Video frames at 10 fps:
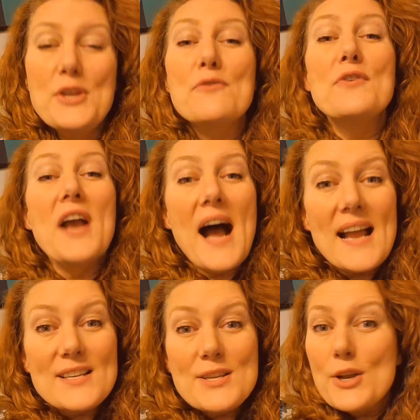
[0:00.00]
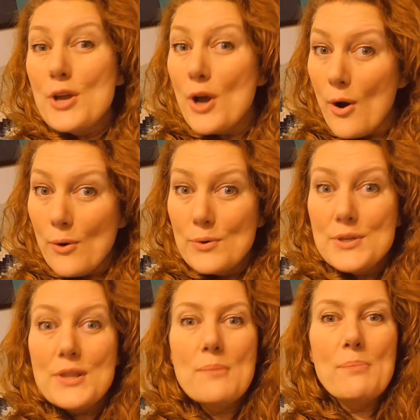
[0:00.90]
You've got to go
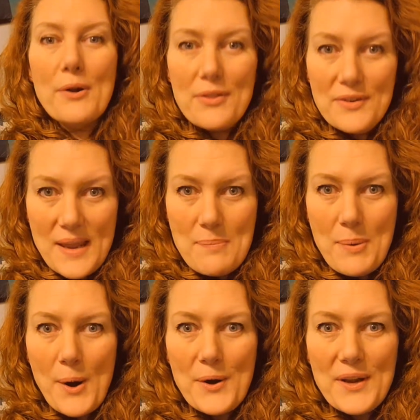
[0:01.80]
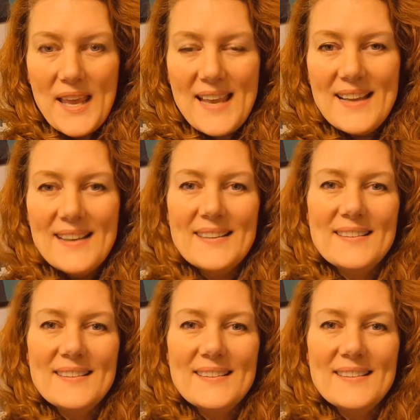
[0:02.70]
to the birthday party.